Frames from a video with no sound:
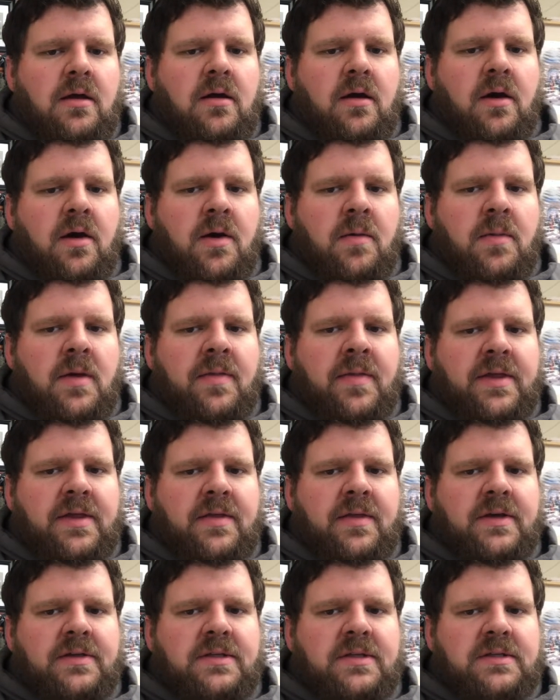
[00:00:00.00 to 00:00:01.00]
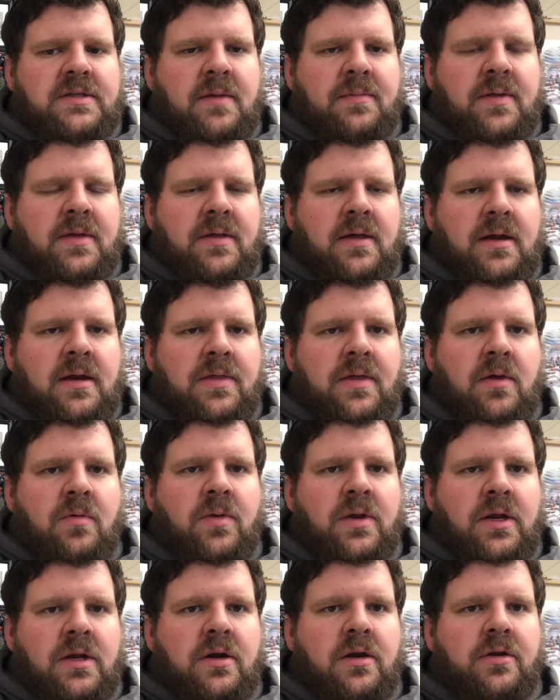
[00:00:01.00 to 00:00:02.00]
Um, and th- this is something that I think
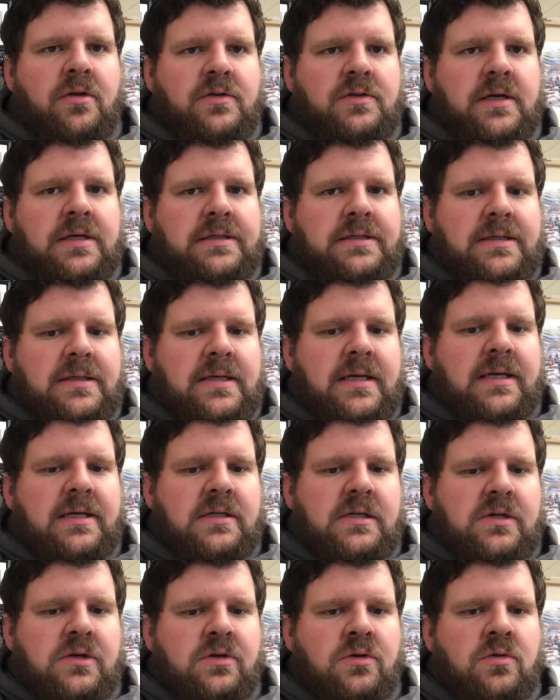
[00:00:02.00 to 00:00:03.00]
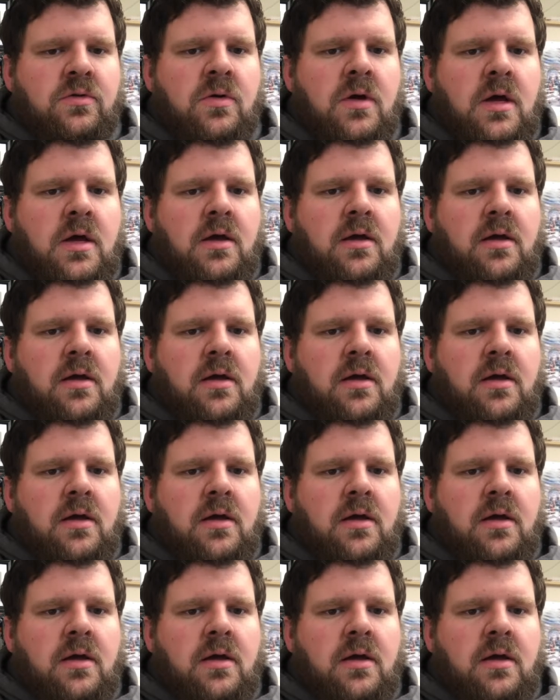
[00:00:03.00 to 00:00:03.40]
we need to understand today too,